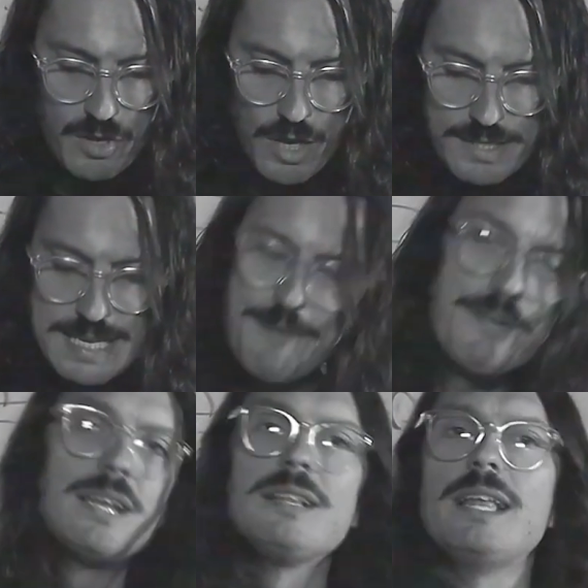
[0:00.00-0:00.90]
God's
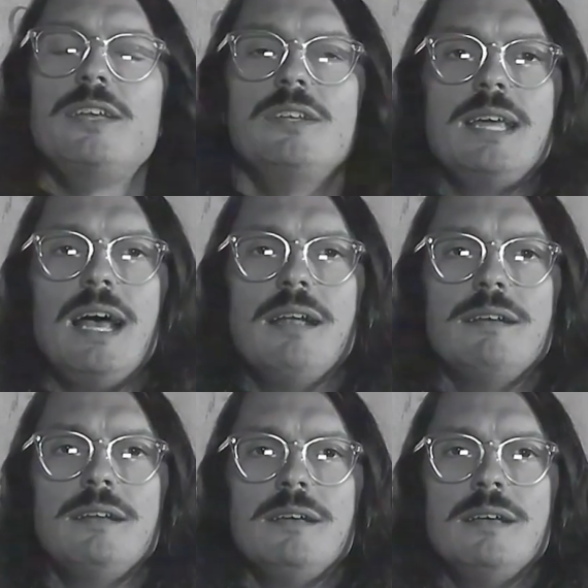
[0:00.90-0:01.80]
never going to let you
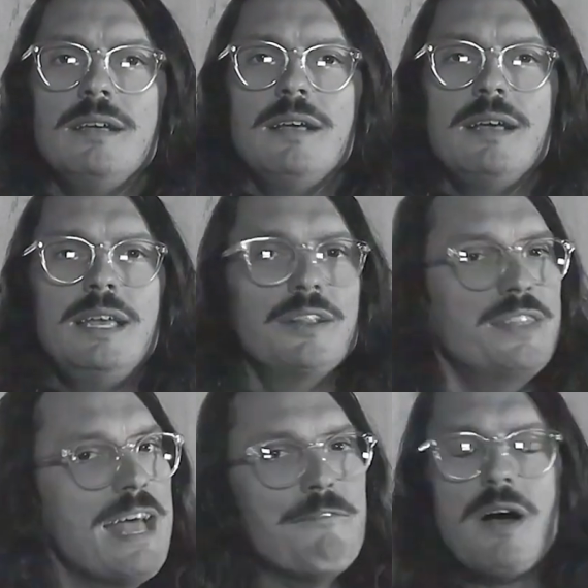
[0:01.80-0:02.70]
down. He'll
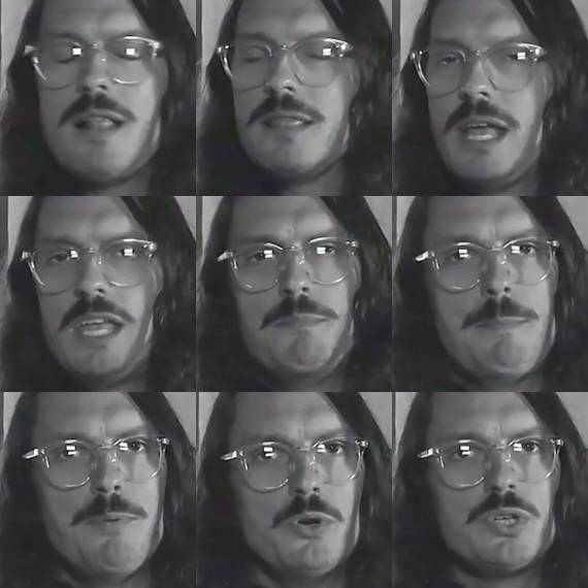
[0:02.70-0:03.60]
never let you
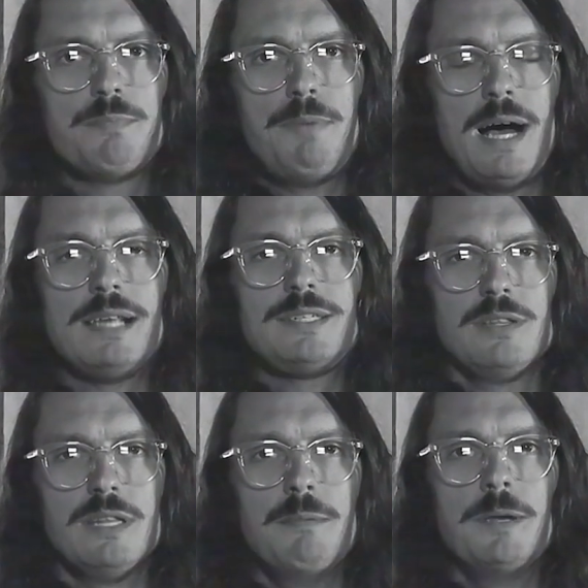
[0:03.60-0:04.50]
be pushed past
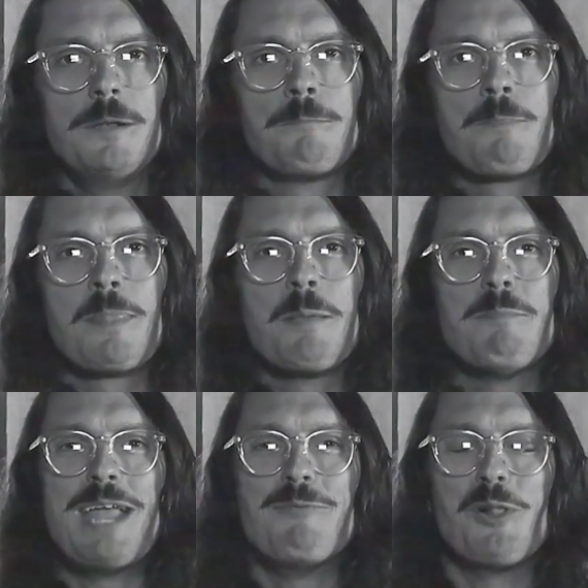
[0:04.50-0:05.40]
your limit,
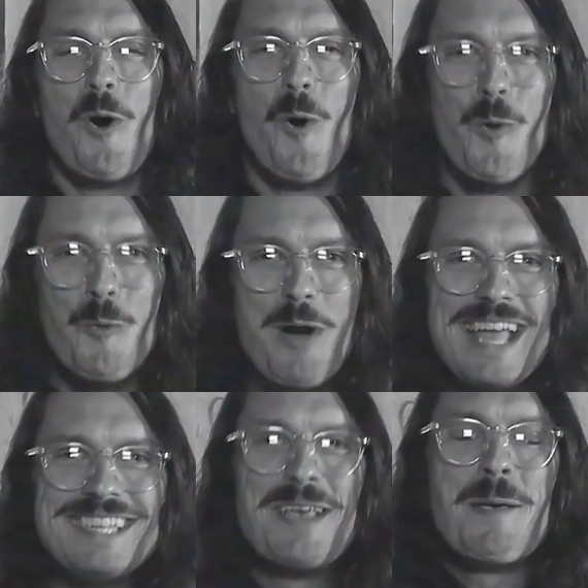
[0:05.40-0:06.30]
but He will
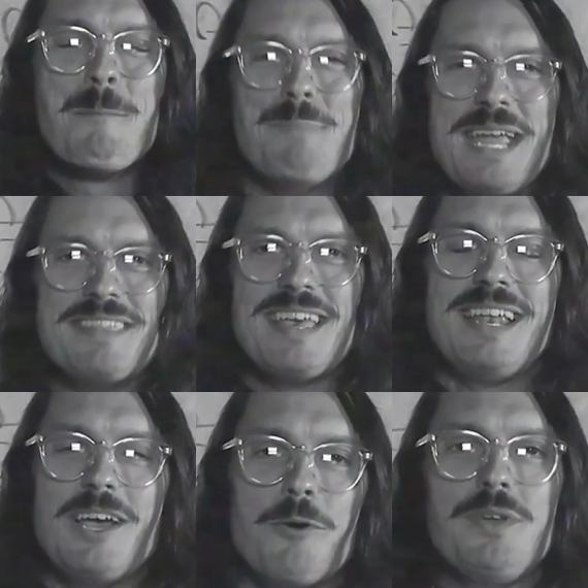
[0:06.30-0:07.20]
always be there
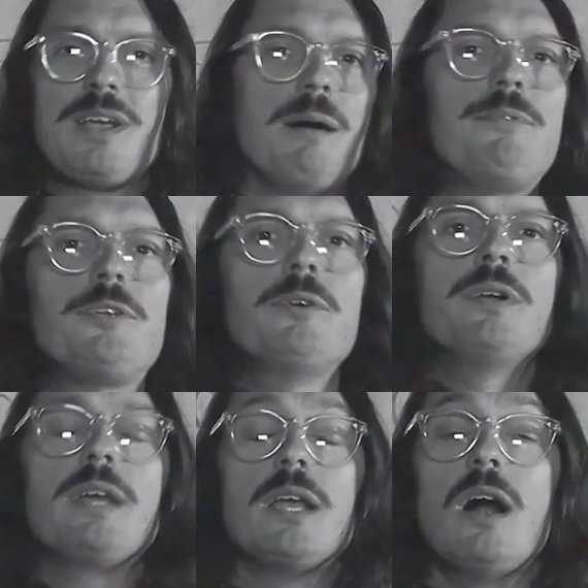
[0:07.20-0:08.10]
to help you come through
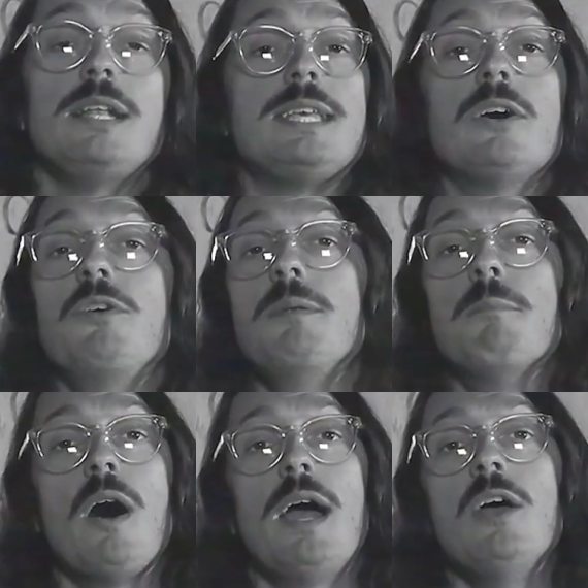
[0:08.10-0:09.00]
it. And can I tell you, in
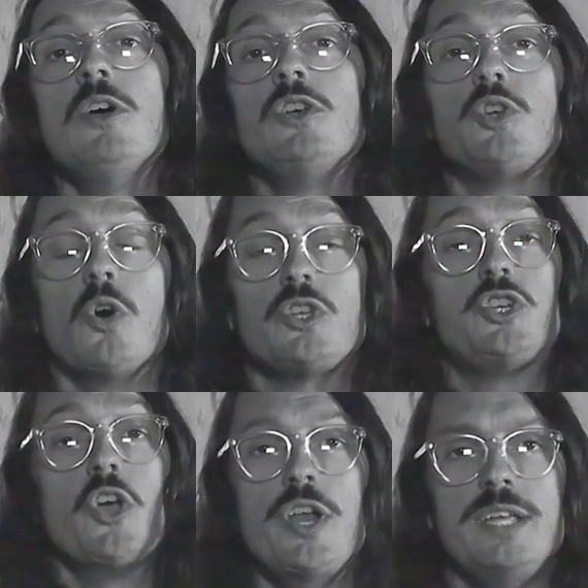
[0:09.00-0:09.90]
my short
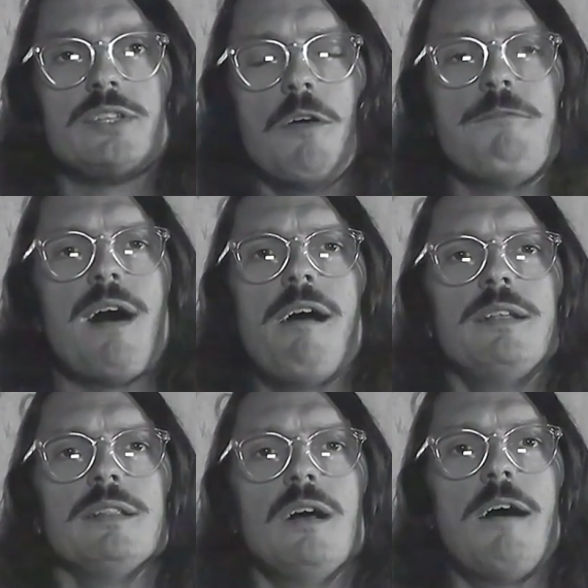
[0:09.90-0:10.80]
journey so far
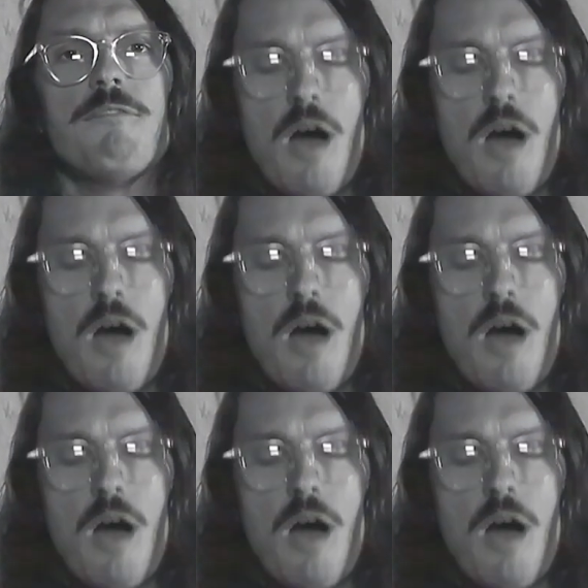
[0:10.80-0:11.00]
in life,